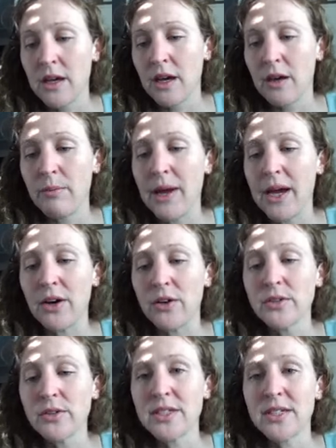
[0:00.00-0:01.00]

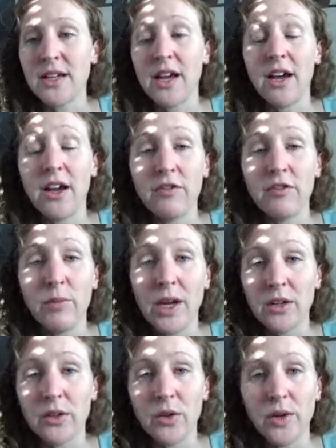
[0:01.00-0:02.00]
amount of
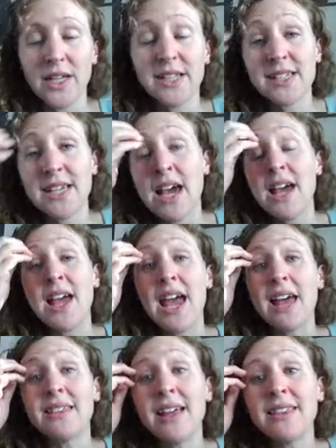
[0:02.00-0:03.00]
metalloids,
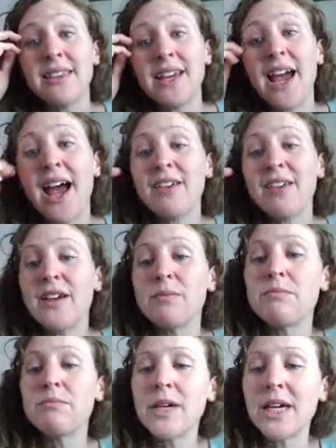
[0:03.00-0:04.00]
and then they have a
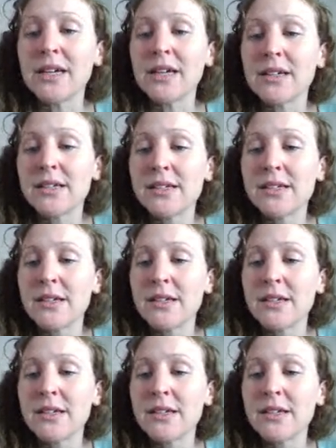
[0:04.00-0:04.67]
mix